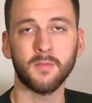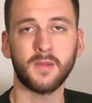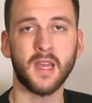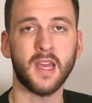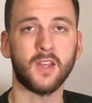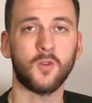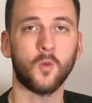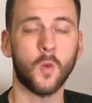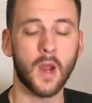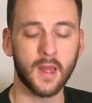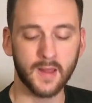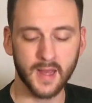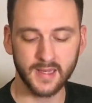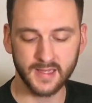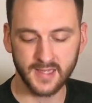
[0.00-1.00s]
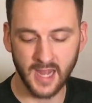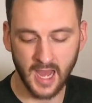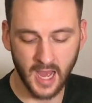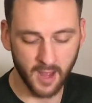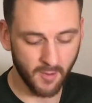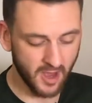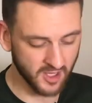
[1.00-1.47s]
takes way less
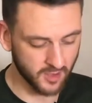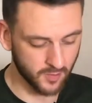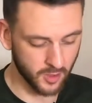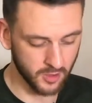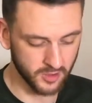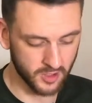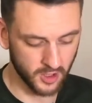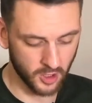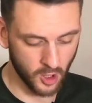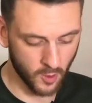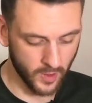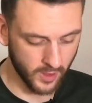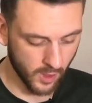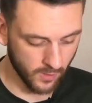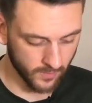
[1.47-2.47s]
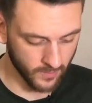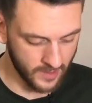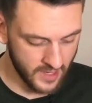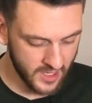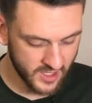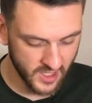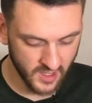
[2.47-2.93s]
time as opposed to going over
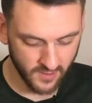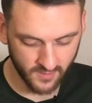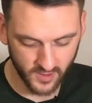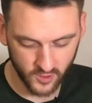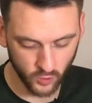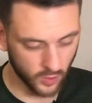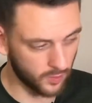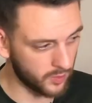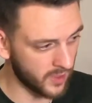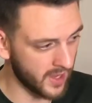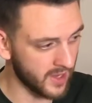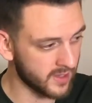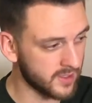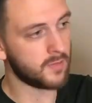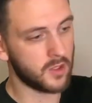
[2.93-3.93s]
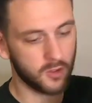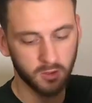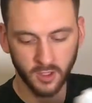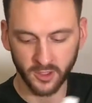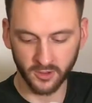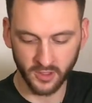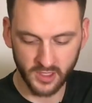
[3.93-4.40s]
each individual plant. You
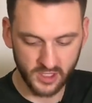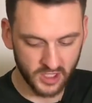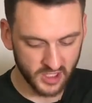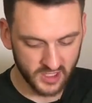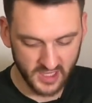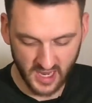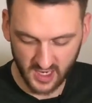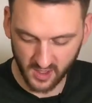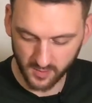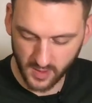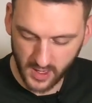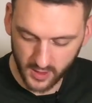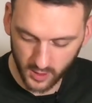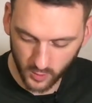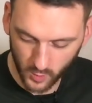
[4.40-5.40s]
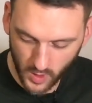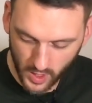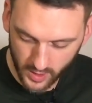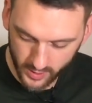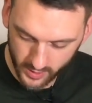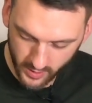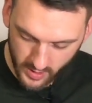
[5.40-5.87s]
literally just take a bottle of
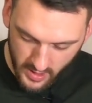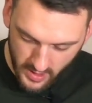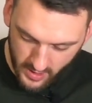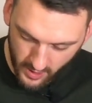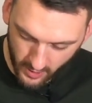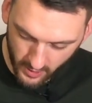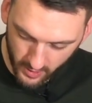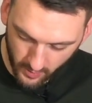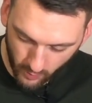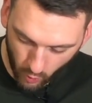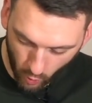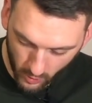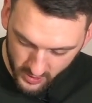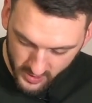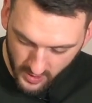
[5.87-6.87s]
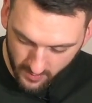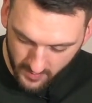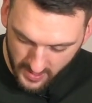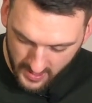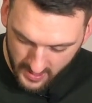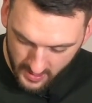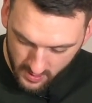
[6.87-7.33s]
water, you're gonna pour some
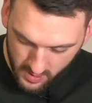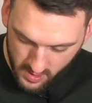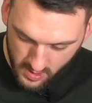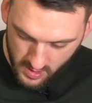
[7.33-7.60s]
in,